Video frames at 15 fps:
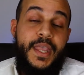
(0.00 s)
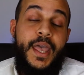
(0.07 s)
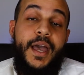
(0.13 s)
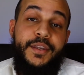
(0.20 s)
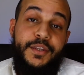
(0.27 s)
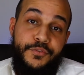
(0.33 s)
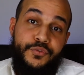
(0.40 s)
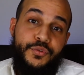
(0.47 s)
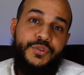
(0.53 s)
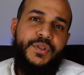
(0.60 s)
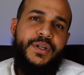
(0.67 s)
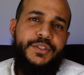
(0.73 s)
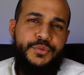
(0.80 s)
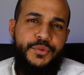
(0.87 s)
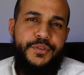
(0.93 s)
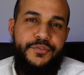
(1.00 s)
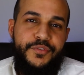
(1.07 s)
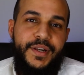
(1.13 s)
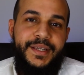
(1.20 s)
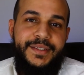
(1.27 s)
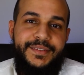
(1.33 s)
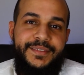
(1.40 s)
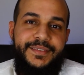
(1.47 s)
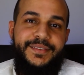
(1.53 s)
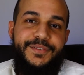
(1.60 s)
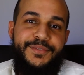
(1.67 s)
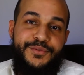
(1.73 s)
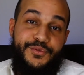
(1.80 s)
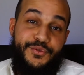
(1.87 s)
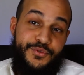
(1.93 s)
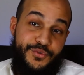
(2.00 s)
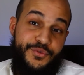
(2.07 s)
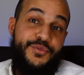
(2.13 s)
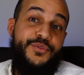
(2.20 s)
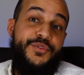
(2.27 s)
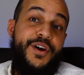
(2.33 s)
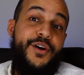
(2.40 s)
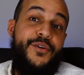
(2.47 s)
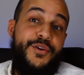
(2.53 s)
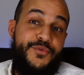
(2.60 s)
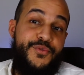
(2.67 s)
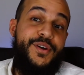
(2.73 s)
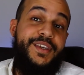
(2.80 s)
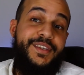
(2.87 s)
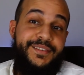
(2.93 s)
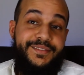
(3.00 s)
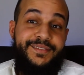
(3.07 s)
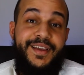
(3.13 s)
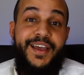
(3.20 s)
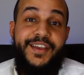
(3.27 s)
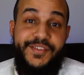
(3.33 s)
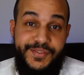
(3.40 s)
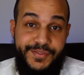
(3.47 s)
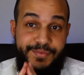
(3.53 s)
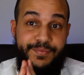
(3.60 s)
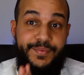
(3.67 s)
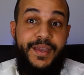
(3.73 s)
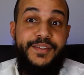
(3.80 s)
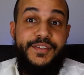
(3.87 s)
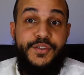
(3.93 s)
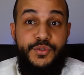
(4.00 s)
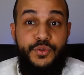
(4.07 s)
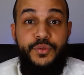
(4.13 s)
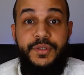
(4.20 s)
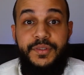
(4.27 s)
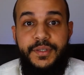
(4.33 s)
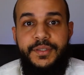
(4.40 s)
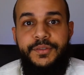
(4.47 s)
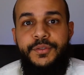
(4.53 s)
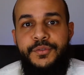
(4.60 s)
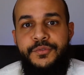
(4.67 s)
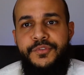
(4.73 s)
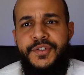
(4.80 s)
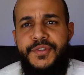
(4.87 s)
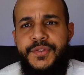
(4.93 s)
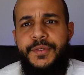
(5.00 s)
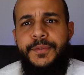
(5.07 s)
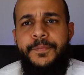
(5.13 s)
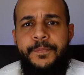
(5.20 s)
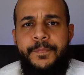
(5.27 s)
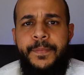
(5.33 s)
And if we try to reflect on our way as a student at the university,